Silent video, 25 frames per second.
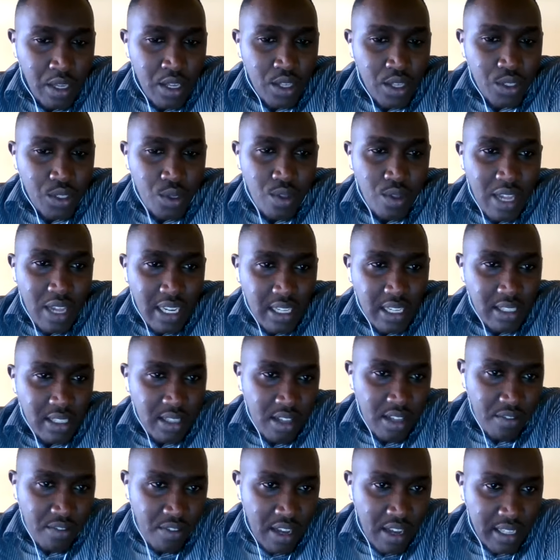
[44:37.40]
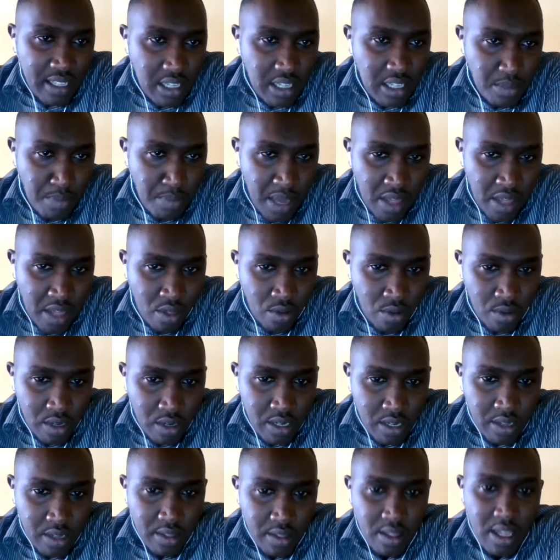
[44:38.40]
So that is the first method
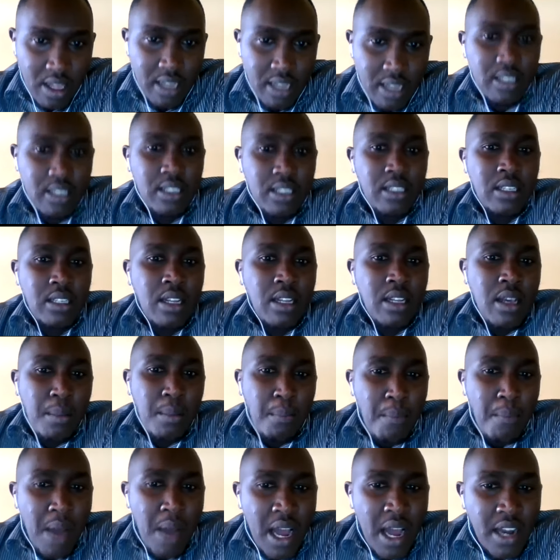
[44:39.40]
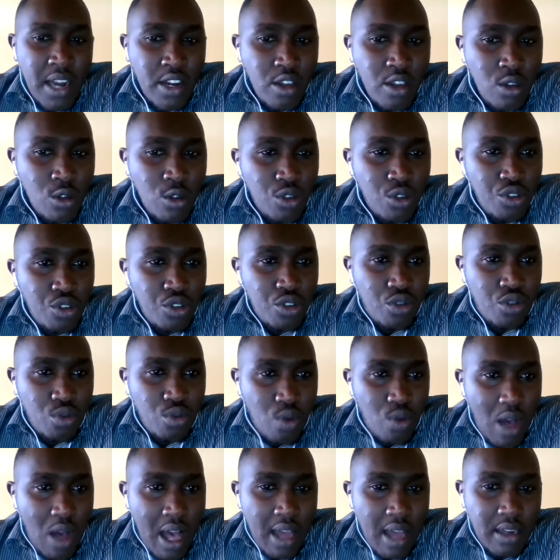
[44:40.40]
that man used to
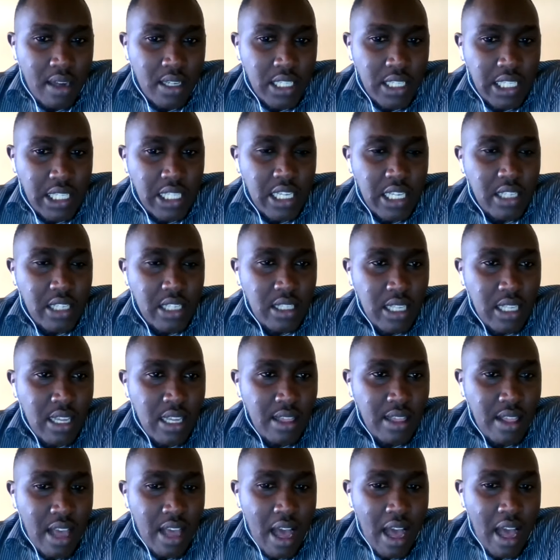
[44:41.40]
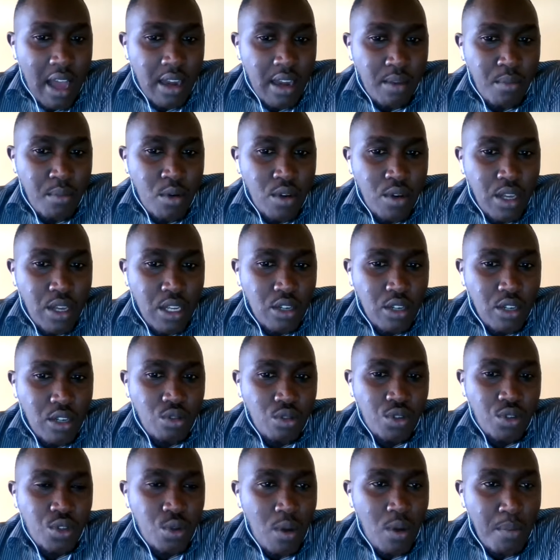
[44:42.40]
hunt, chasing the animal into
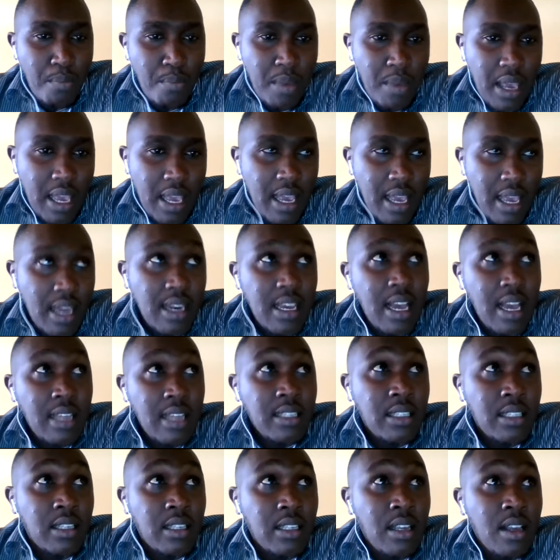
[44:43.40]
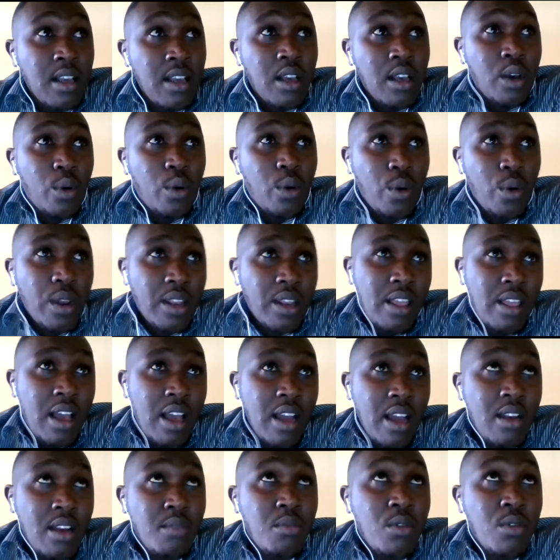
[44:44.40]
swampy areas. When the
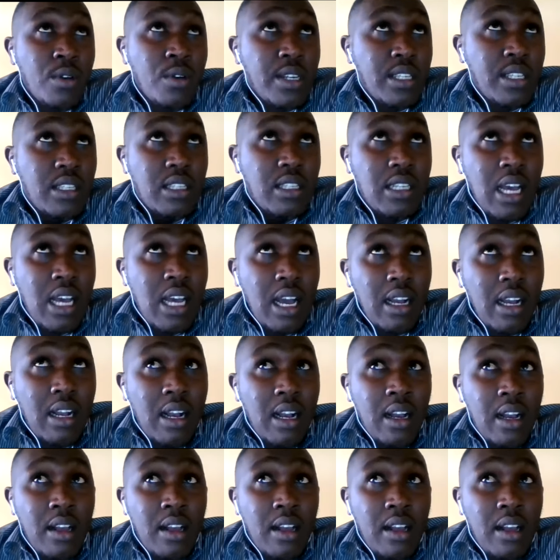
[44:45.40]
animal is stuck,